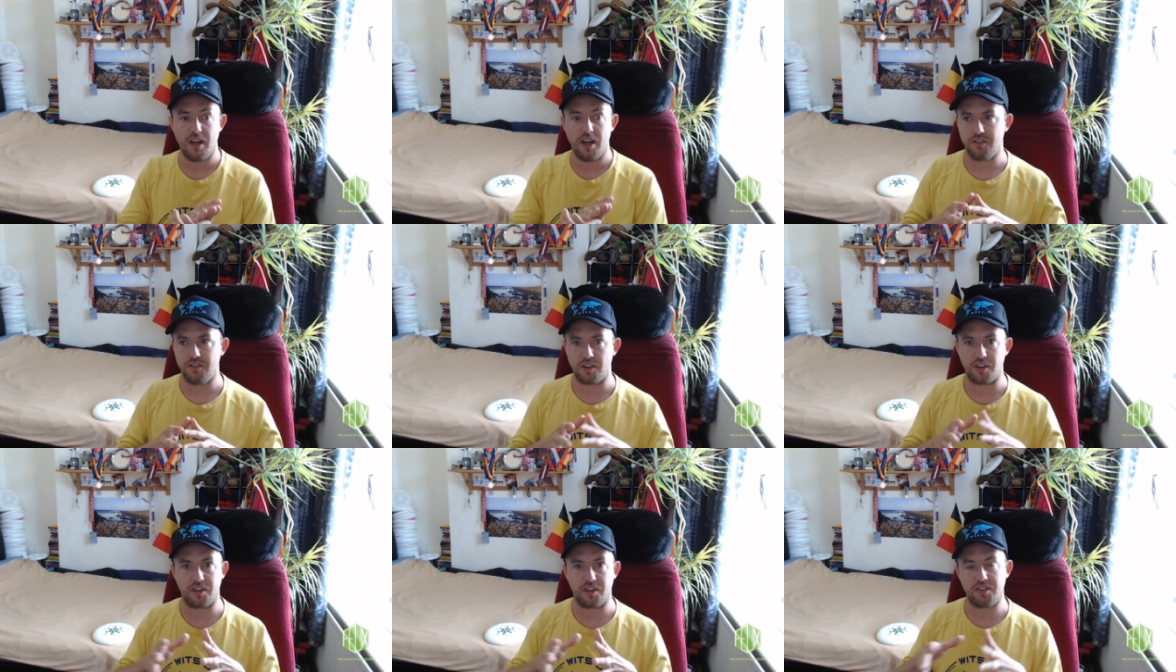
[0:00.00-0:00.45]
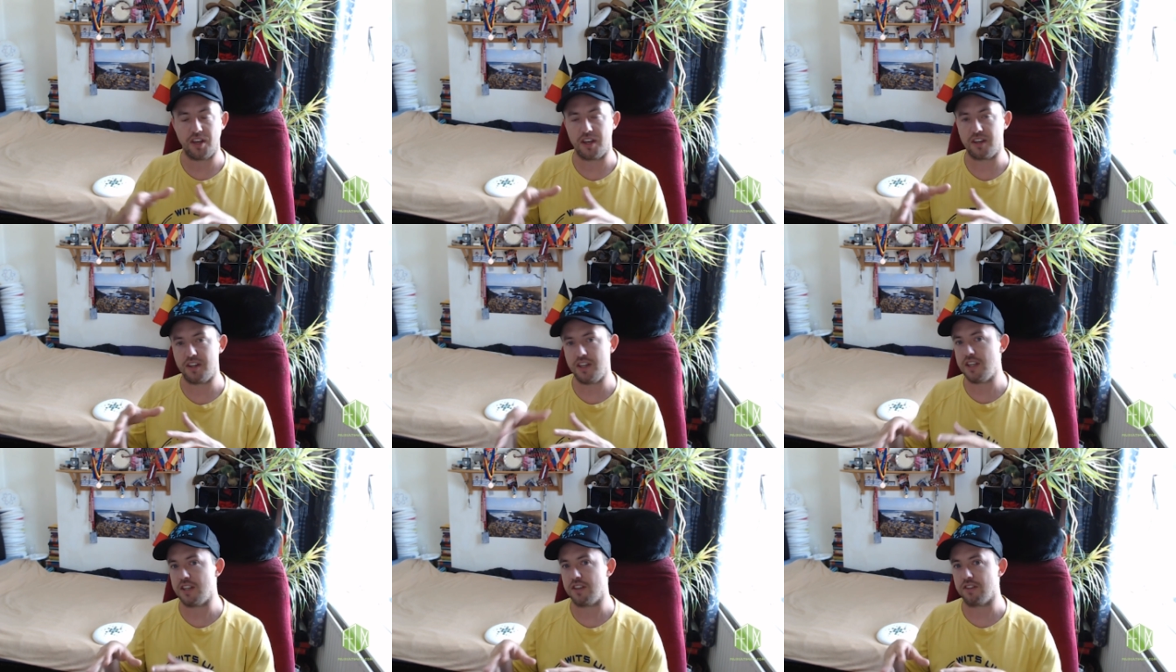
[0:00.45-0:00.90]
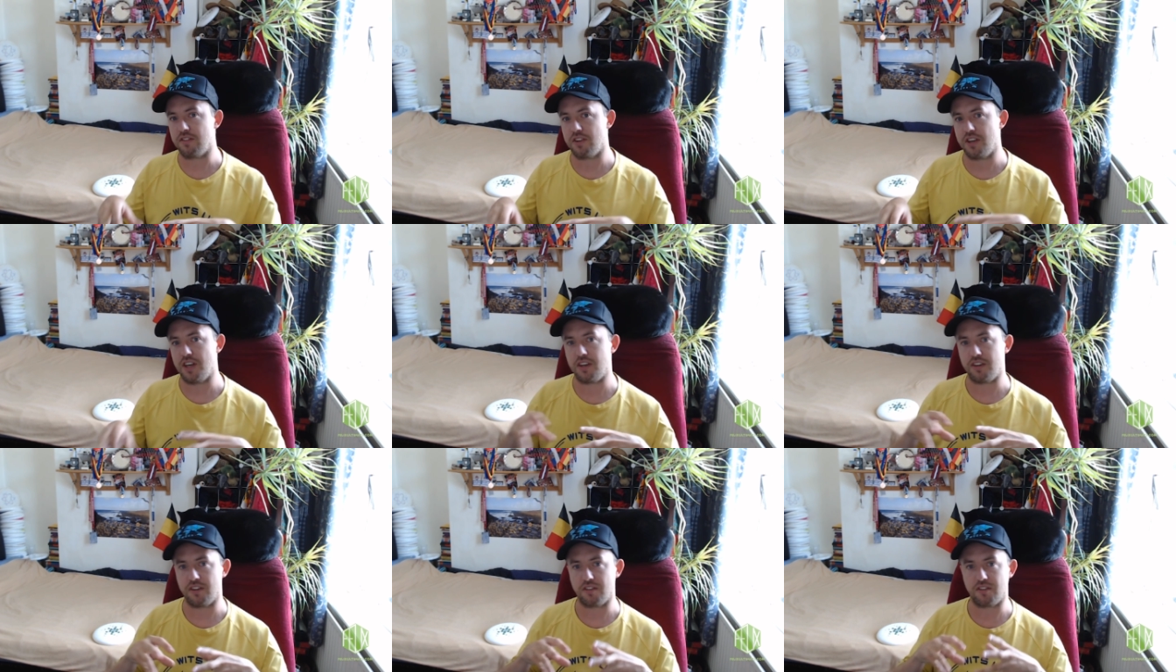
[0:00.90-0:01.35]
So then technique is
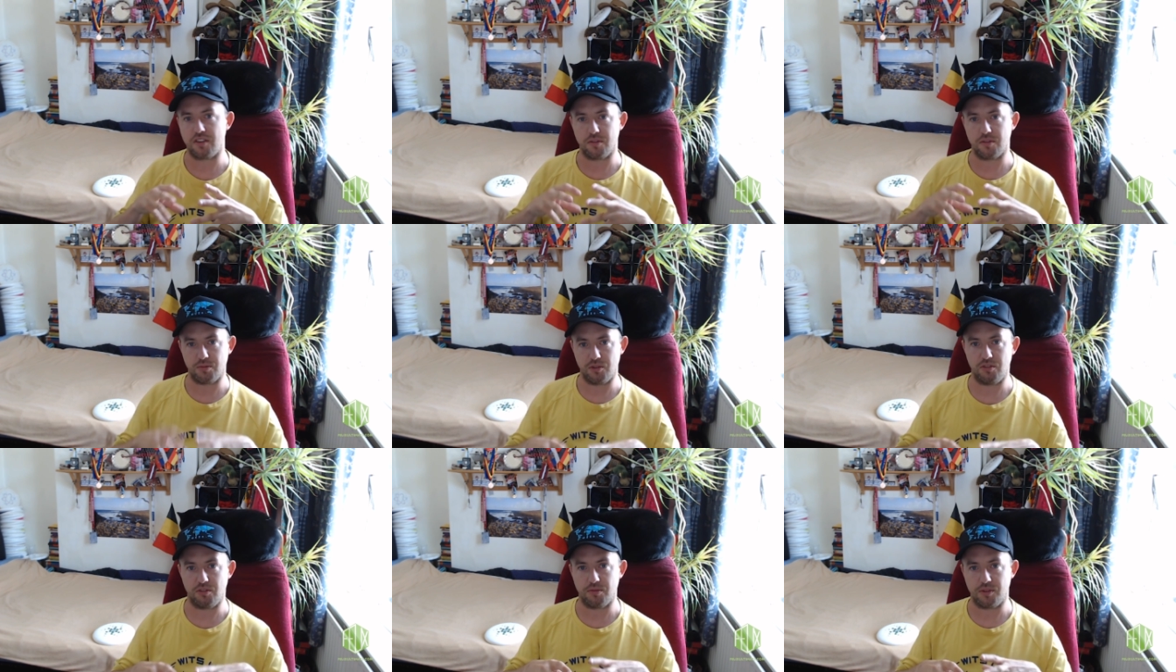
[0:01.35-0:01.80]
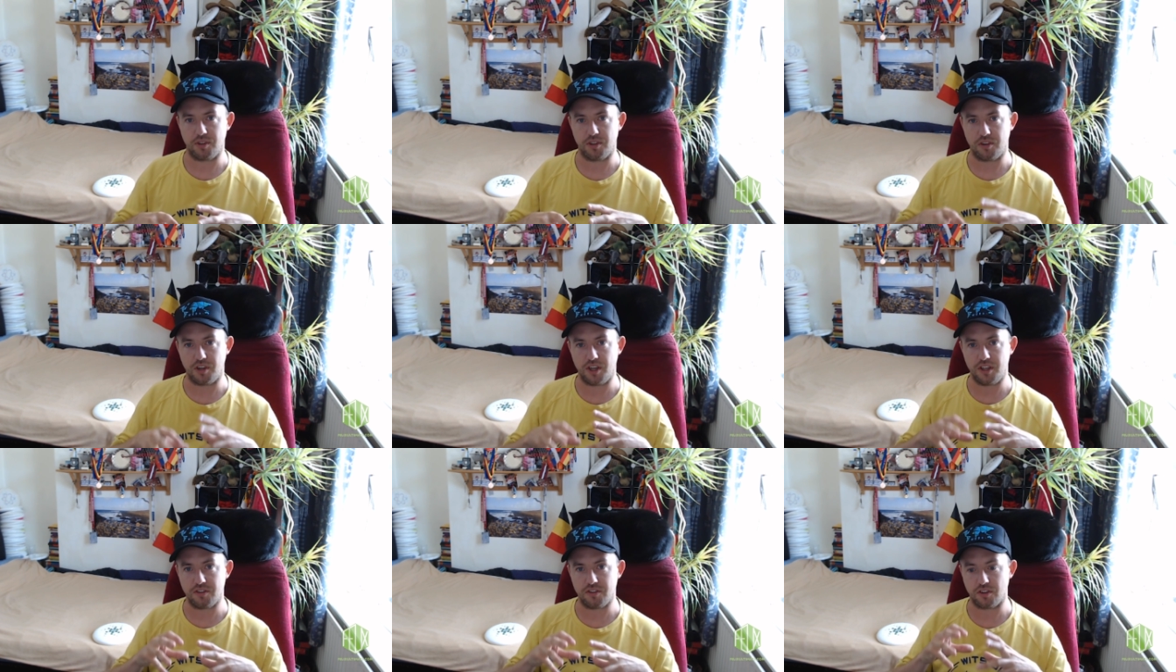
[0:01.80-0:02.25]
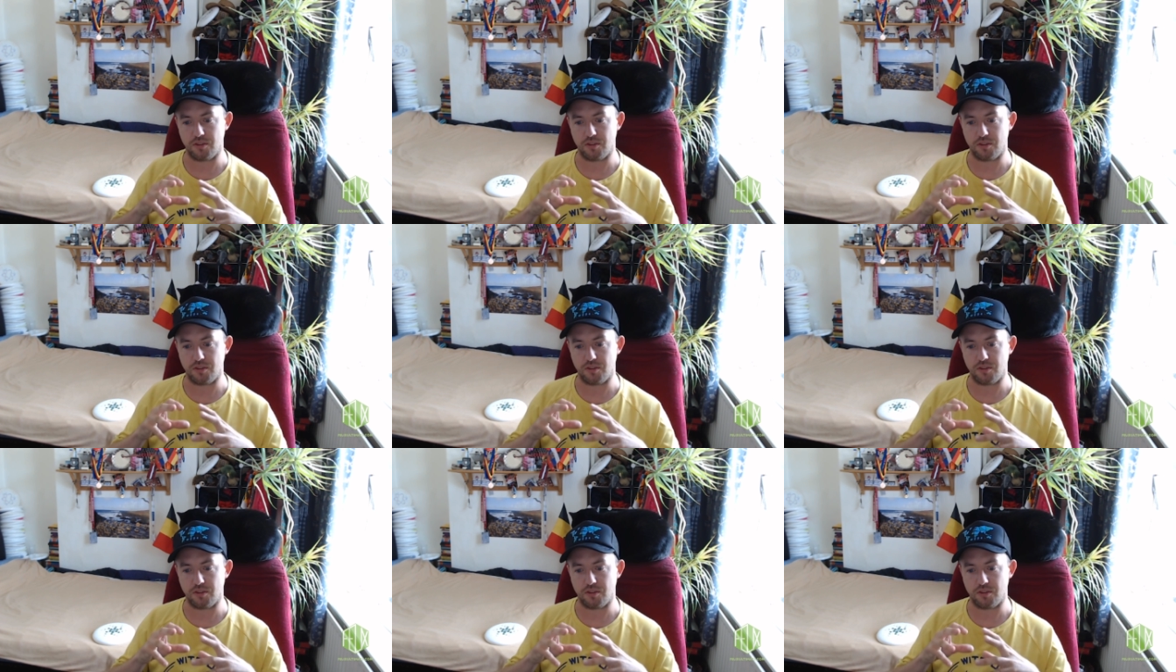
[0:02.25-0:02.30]
connected to the movement, all right?